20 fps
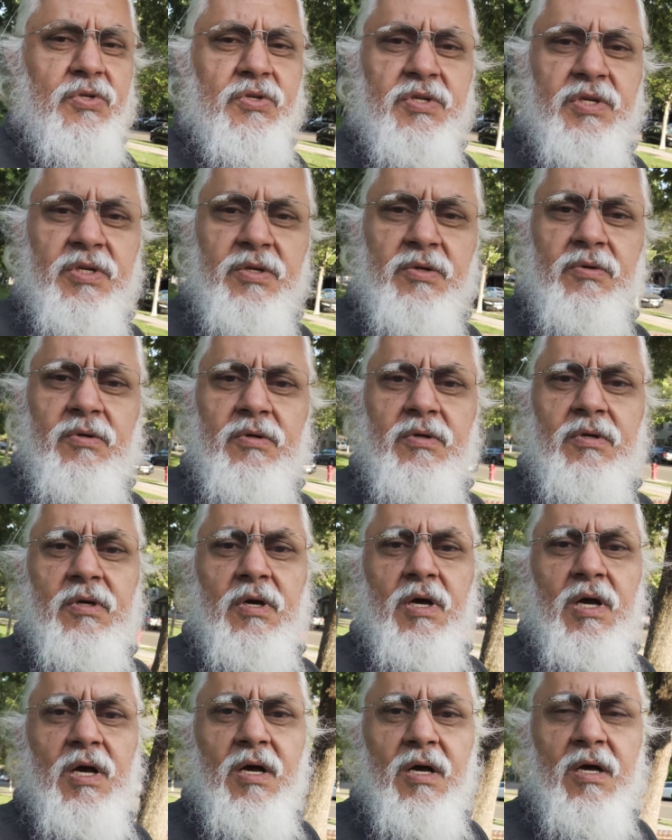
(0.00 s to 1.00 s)
She
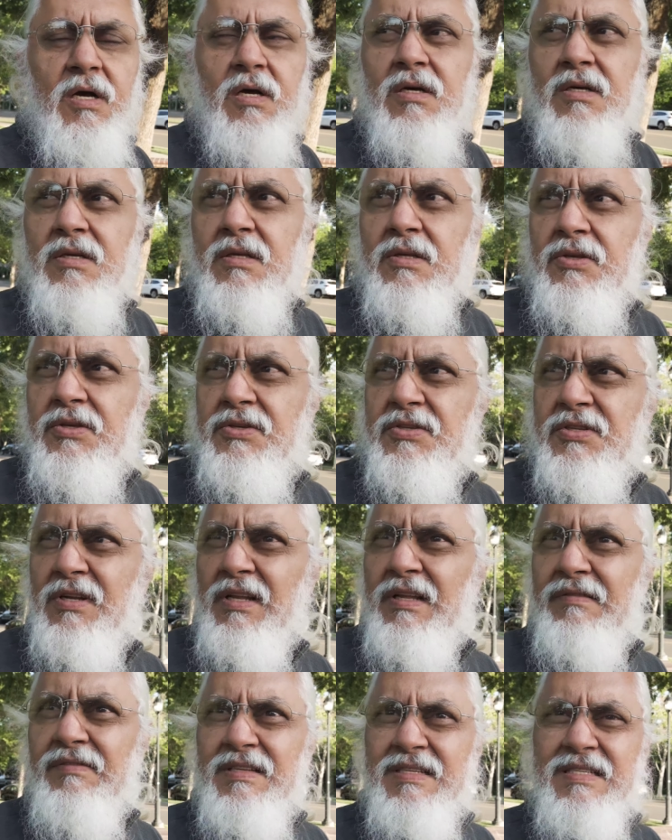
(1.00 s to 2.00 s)
used to
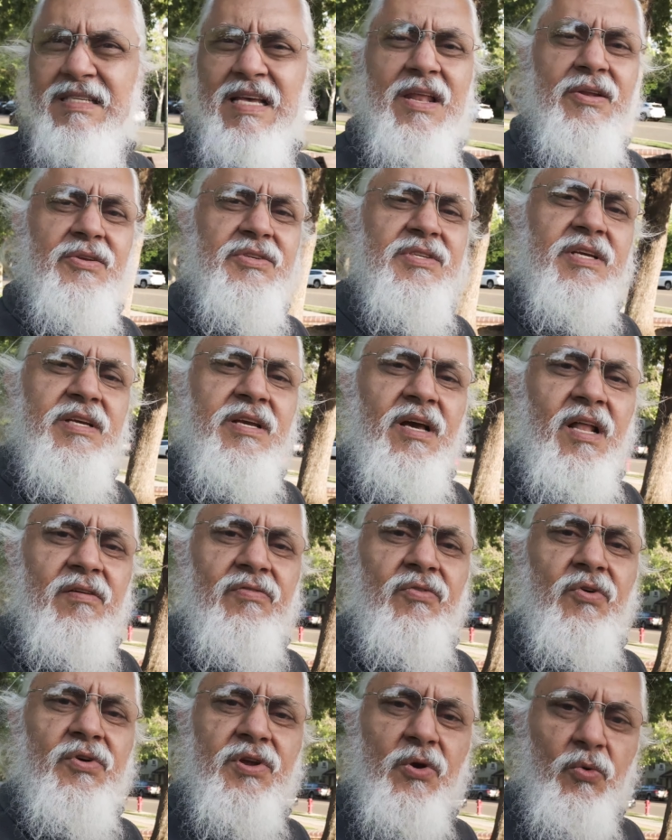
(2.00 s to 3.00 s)
live in San Jose,
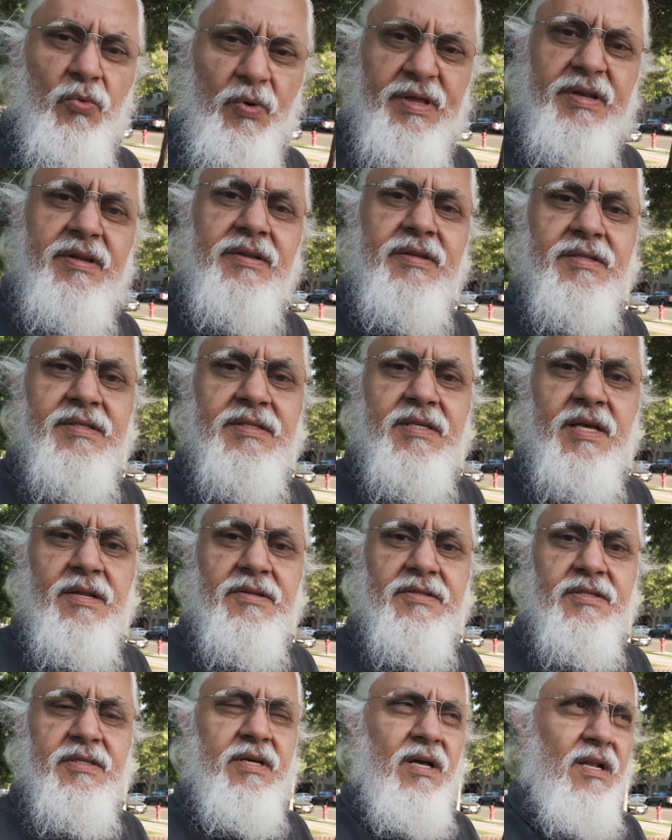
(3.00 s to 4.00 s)
California, rented in San
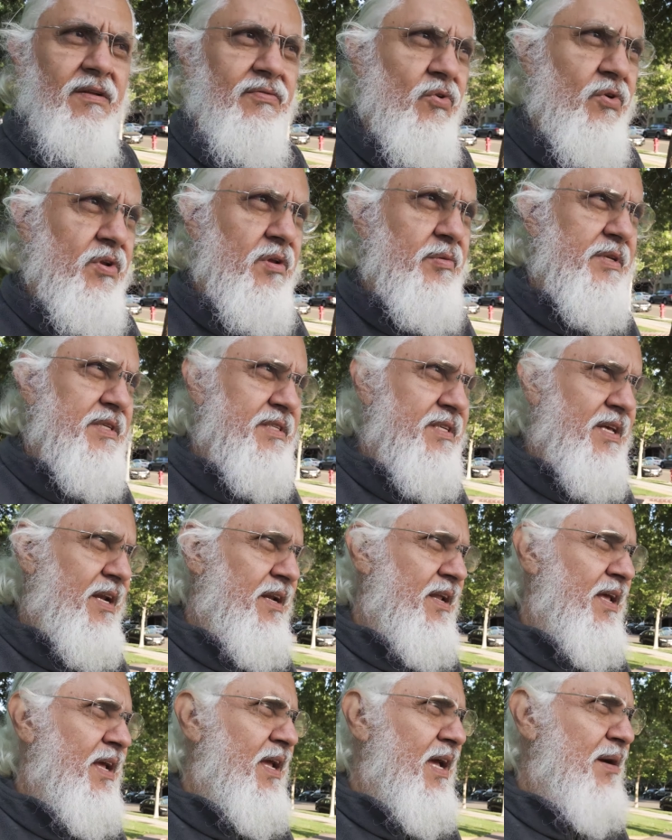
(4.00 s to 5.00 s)
Jose, California, but
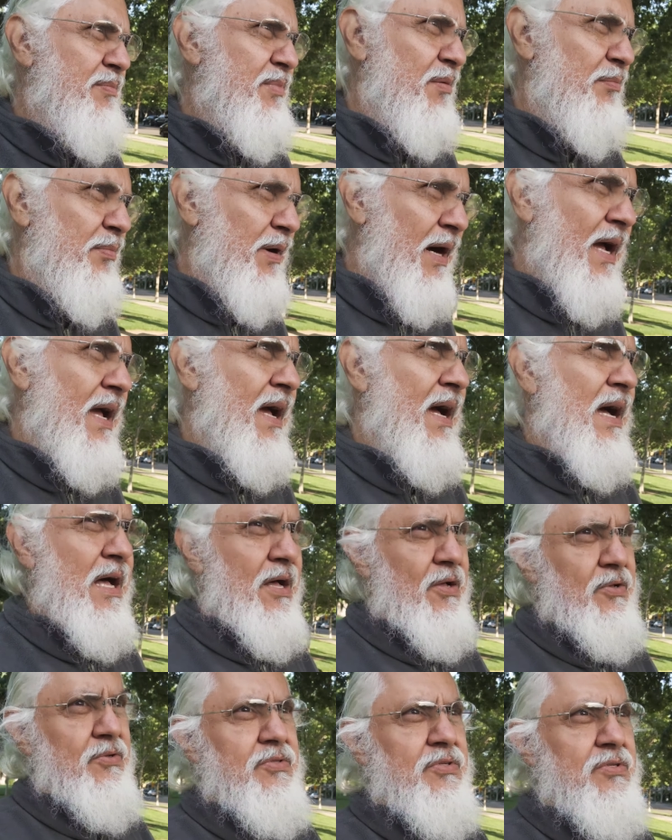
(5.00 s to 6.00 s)
decided, hey, I'm going to buy a
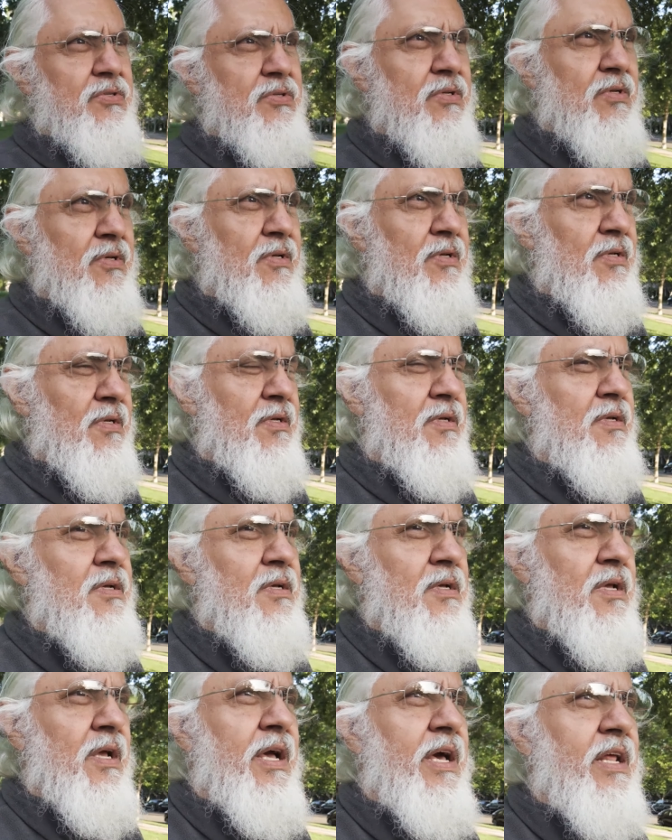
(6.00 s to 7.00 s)
house
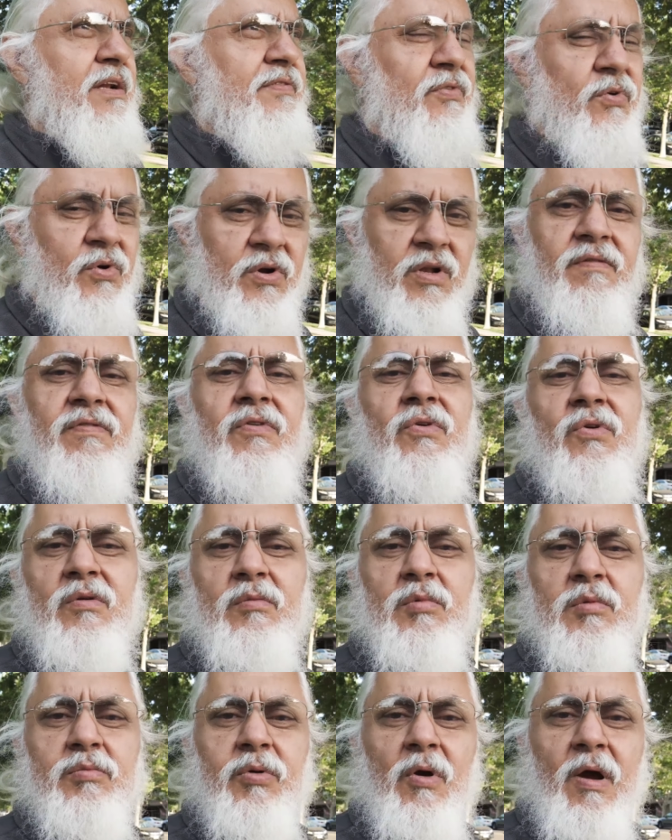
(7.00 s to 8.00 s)
at an
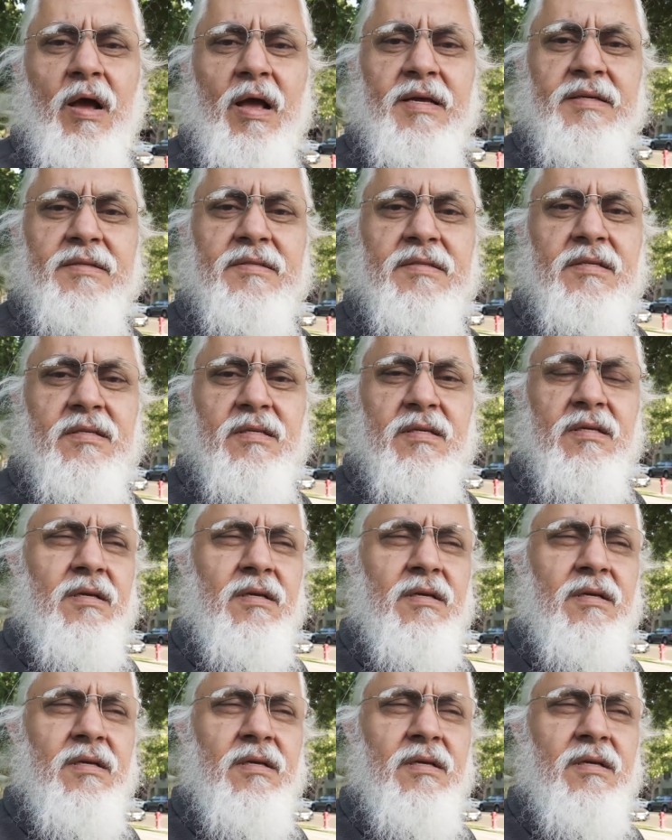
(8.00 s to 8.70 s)
affordable price